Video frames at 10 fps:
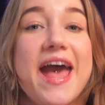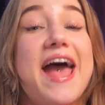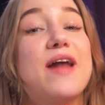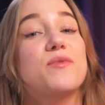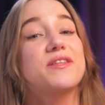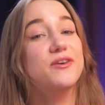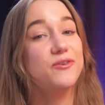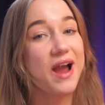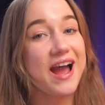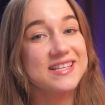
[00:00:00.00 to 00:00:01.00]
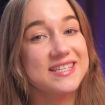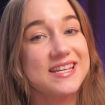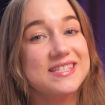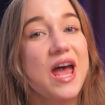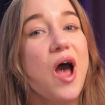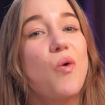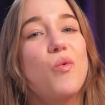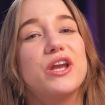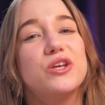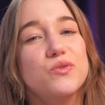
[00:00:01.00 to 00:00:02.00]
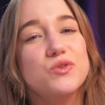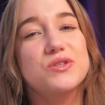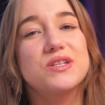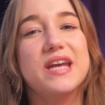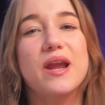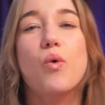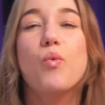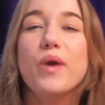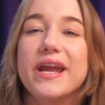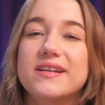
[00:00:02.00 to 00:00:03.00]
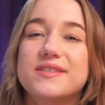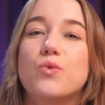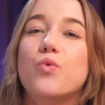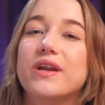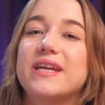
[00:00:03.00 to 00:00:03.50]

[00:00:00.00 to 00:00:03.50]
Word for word: And with Horizons, what used to take weeks or